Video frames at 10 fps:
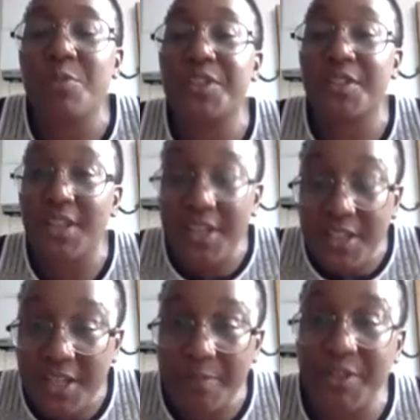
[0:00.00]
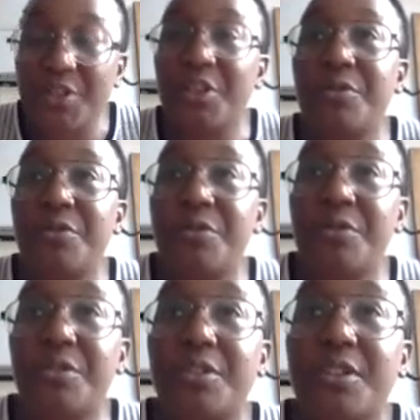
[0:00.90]
was thinking of, you
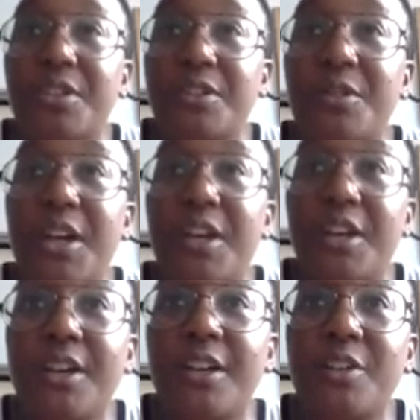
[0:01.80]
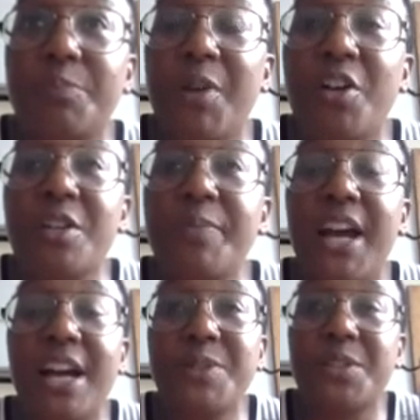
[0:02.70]
know, Barnaby,
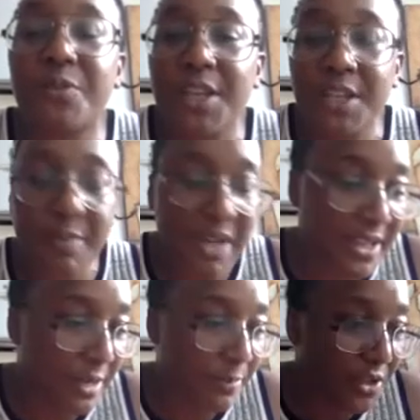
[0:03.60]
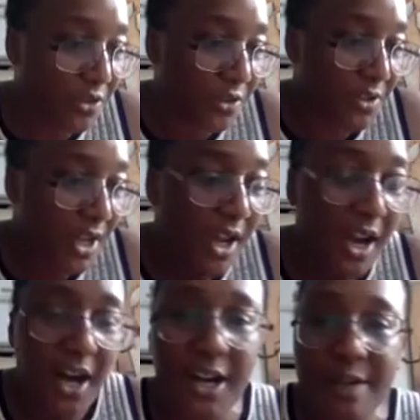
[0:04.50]
I was thinking about that because
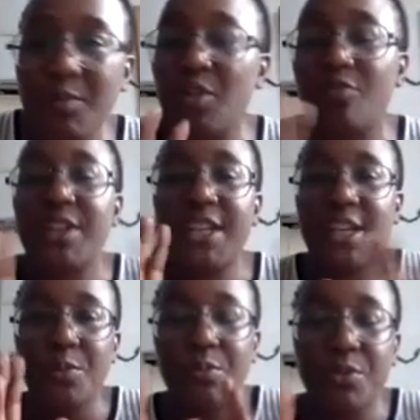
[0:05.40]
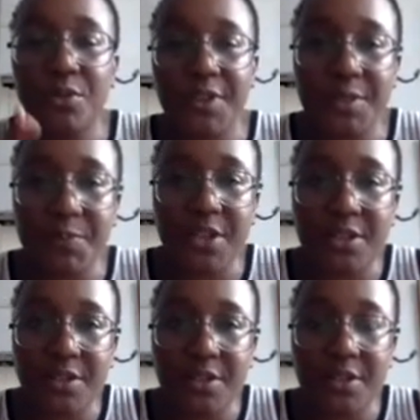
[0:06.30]
I'm not really a movies
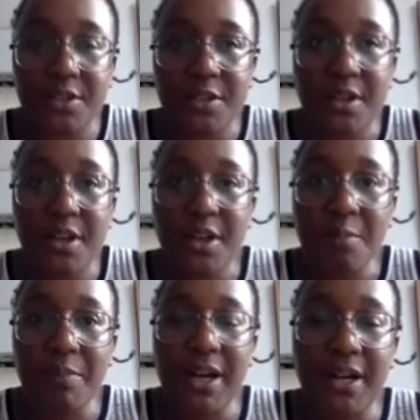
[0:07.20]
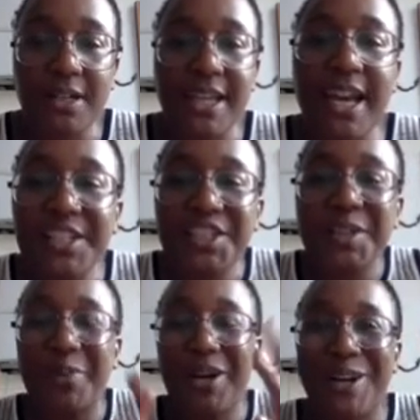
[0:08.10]
person, but actually
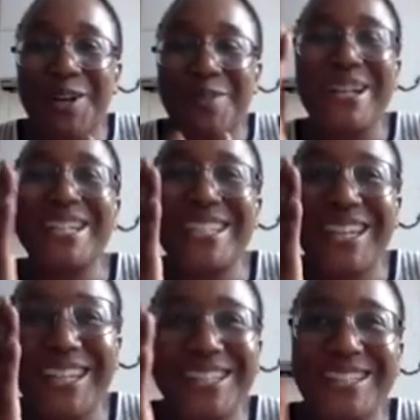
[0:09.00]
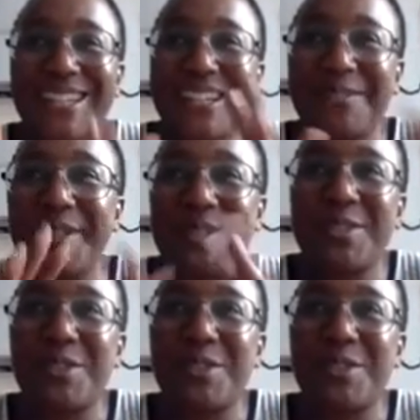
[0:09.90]
part of my days now is